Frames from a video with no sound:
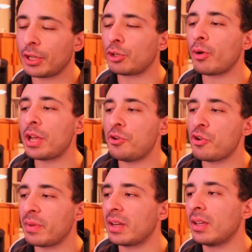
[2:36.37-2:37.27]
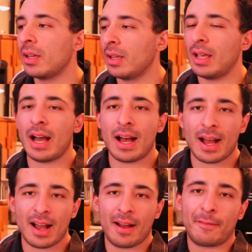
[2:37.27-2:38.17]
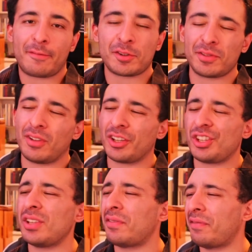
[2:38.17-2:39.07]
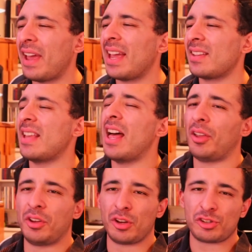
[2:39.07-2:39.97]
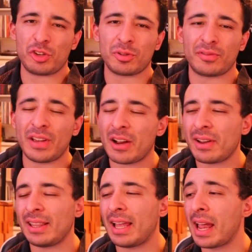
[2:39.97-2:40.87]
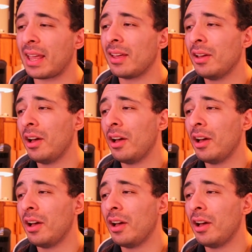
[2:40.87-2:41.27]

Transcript: Victoria Newman, uh, first of all, she's fake as hell, dude. She was very like,